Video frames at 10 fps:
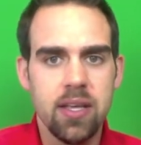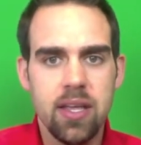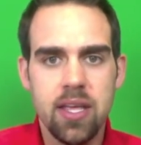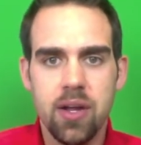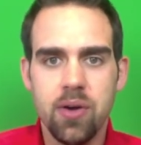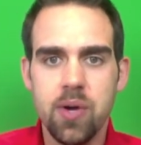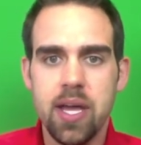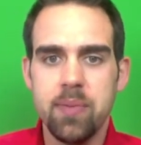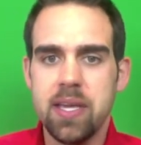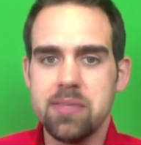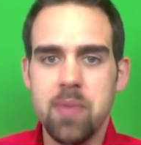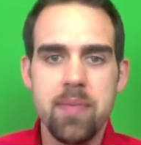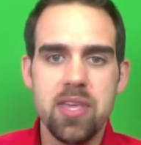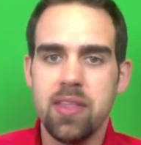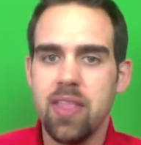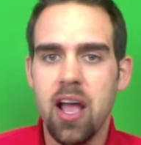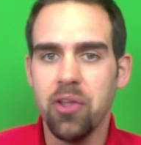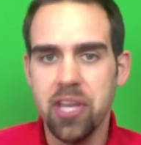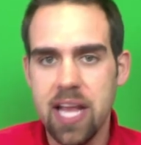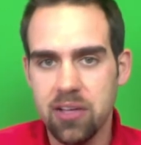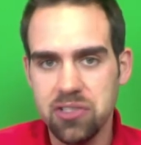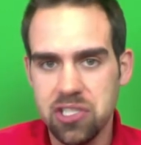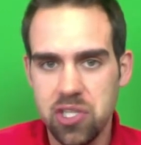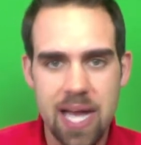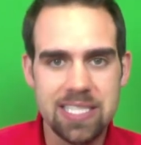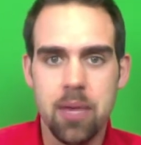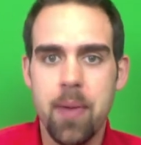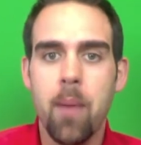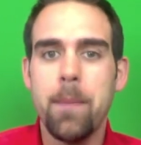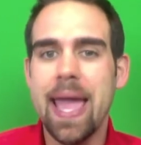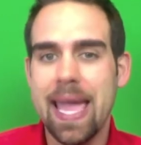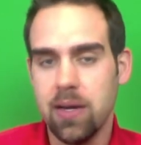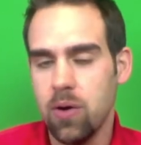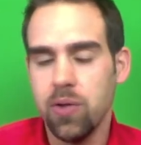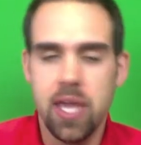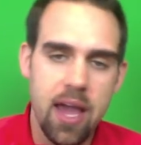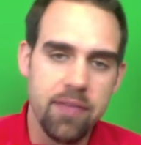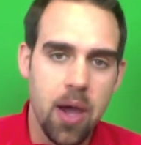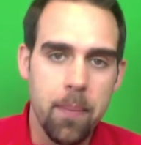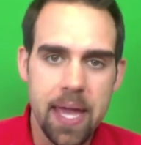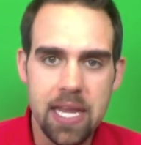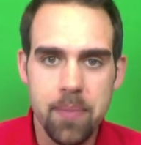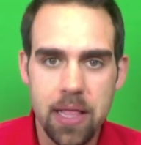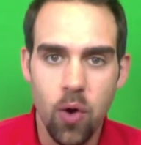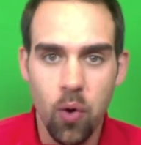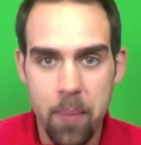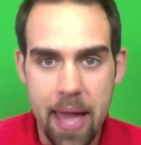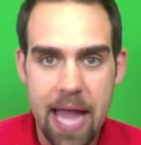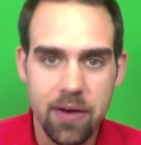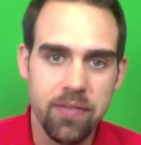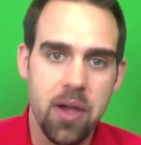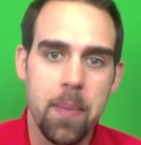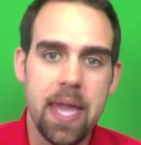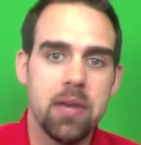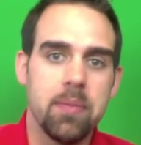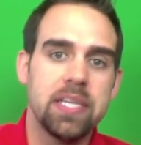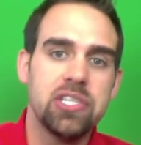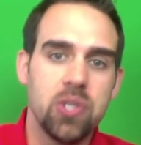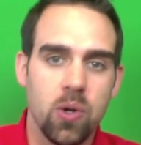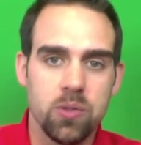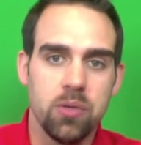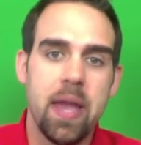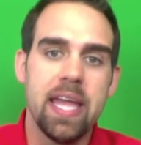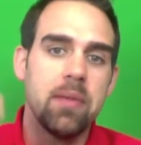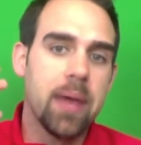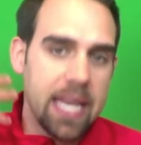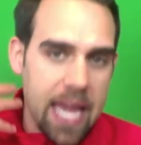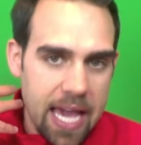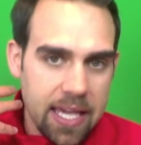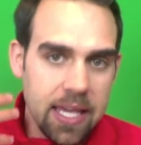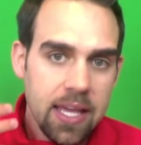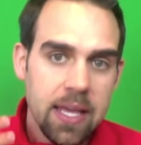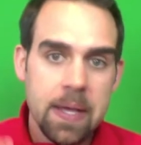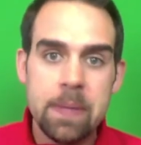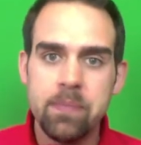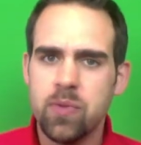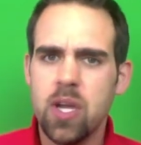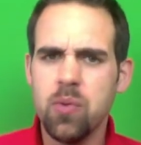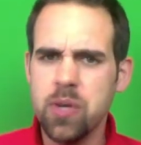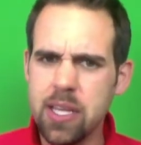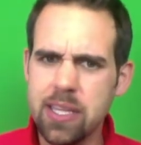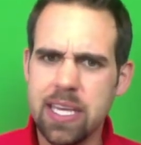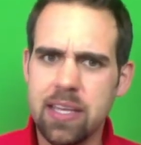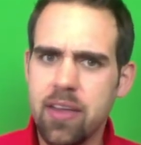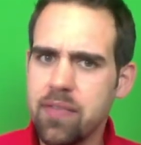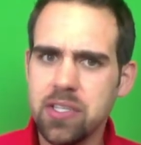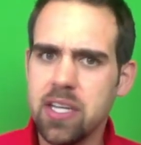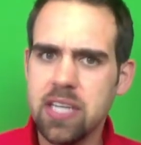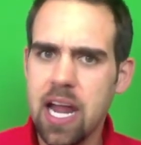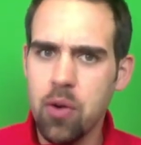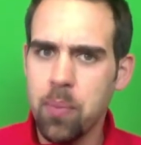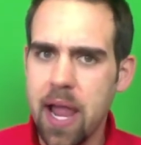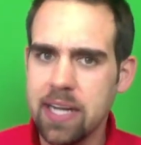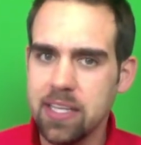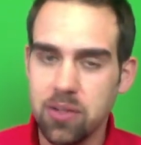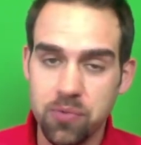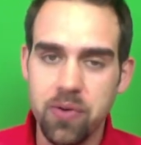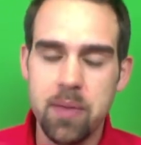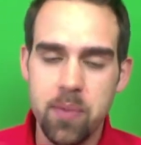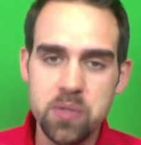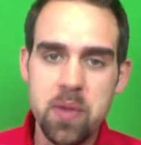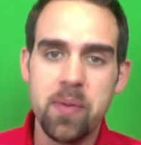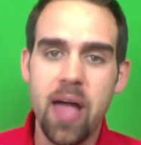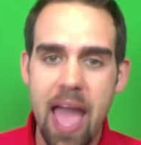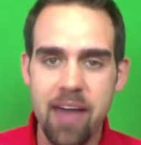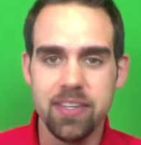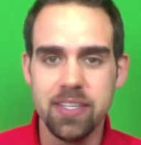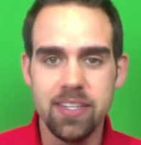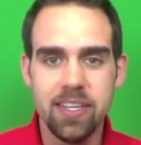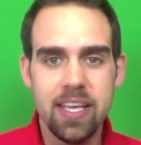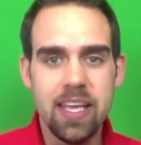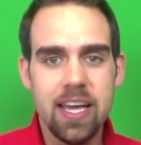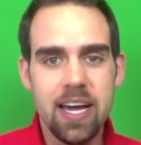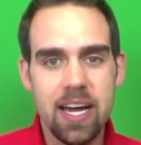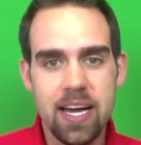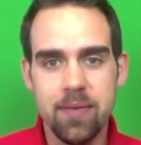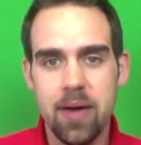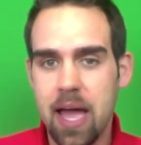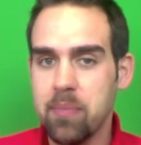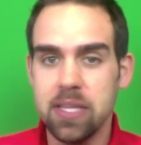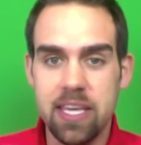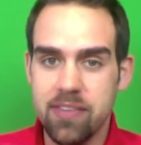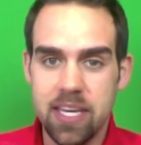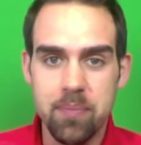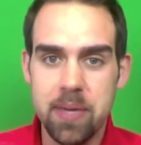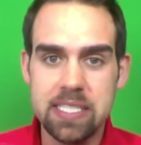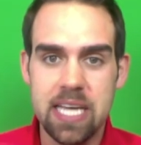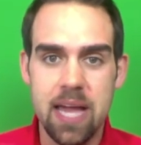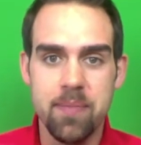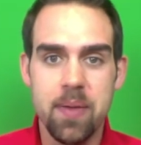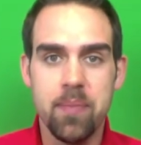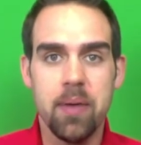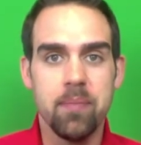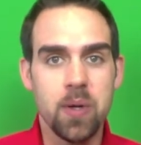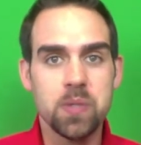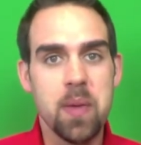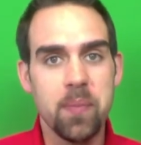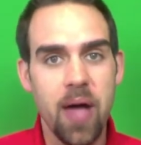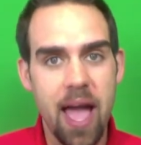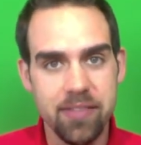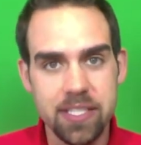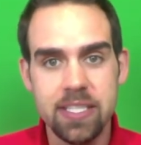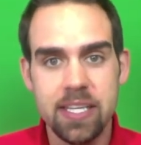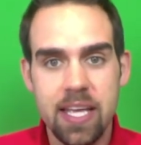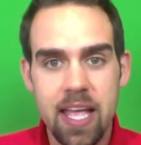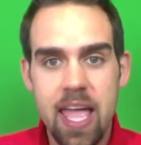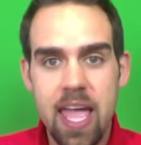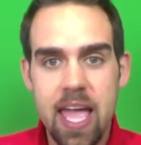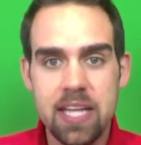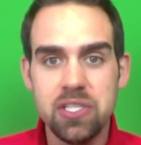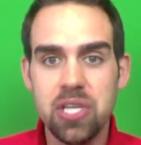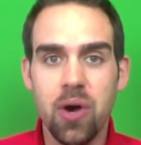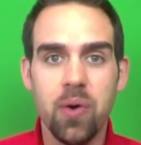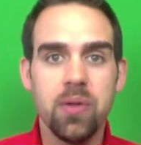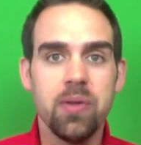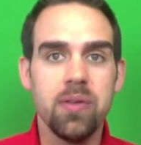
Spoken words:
Because maybe in the health analysis you ask about pain. Oh yeah, I've got pain in my lower back, or I've got pain in my shoulder, pain in my neck. No, really, you ever done chiropractic? And you'll find most people haven't. I believe in it big time, but most people haven't. And so,